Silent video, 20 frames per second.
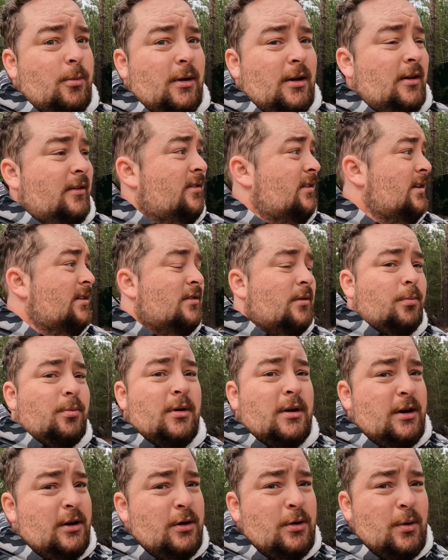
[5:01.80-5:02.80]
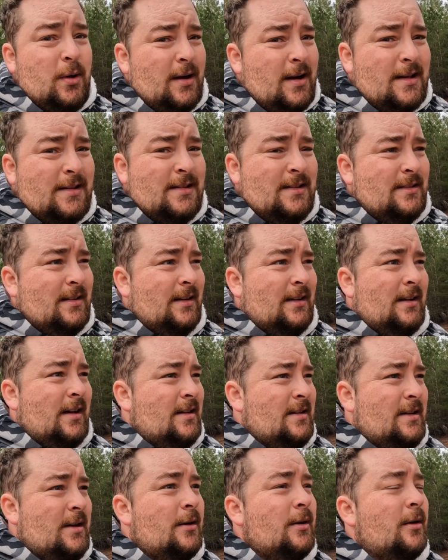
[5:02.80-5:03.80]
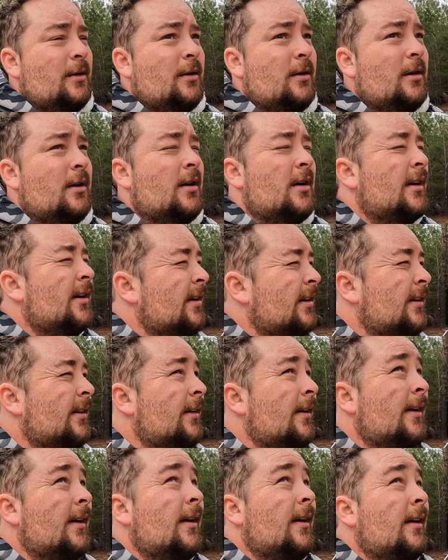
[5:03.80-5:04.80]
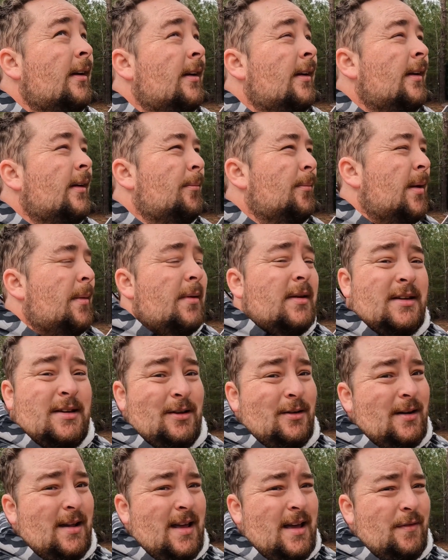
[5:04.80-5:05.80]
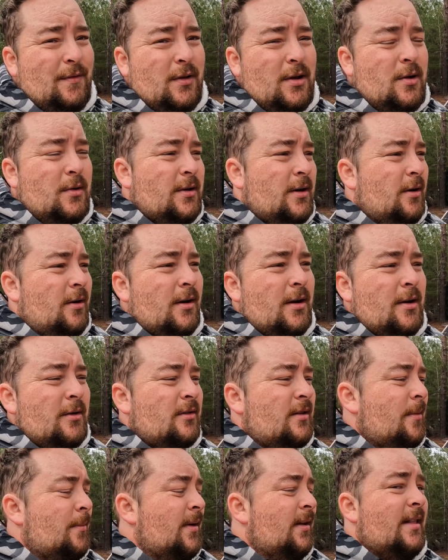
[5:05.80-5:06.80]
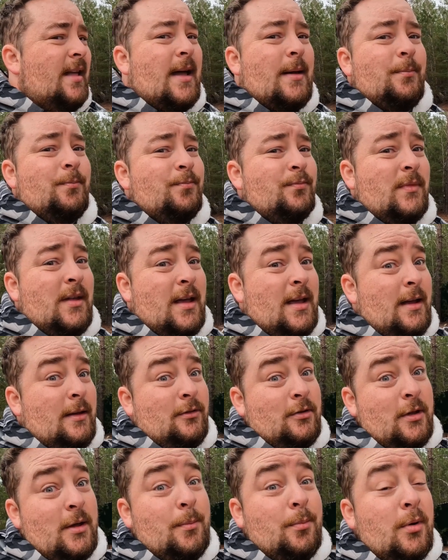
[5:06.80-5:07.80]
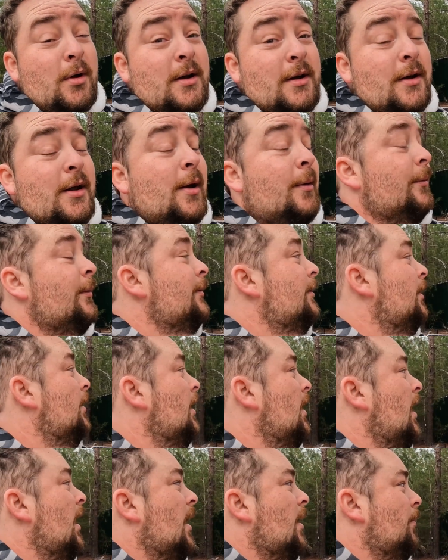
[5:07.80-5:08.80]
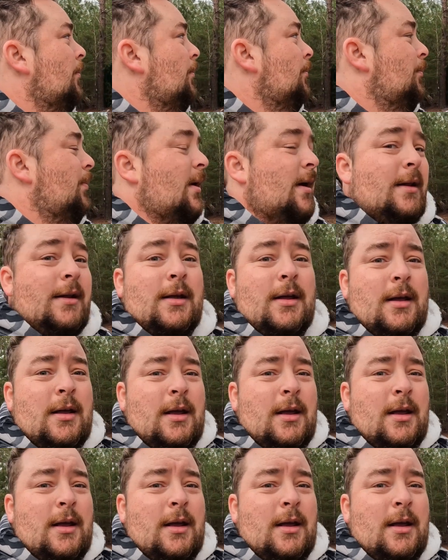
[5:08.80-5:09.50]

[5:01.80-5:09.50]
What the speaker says: because these are pretty new. I got these like a year, maybe a year and a half ago, a year ago, something like that, and so they're pretty new. But